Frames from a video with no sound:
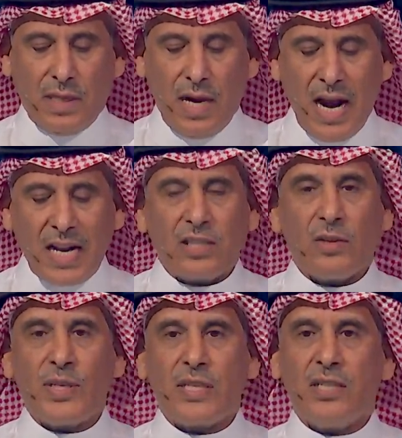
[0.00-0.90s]

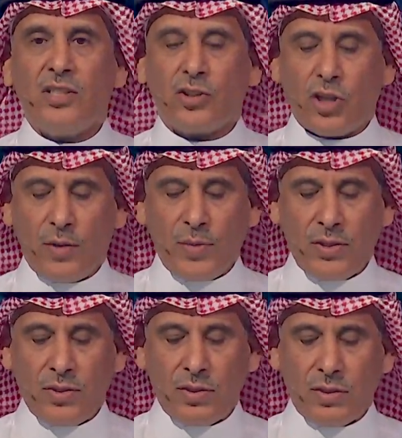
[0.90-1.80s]
ultimately
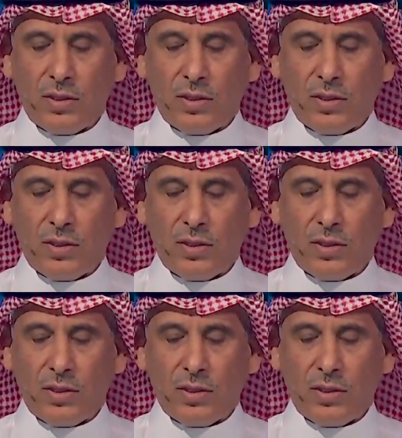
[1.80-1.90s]
determines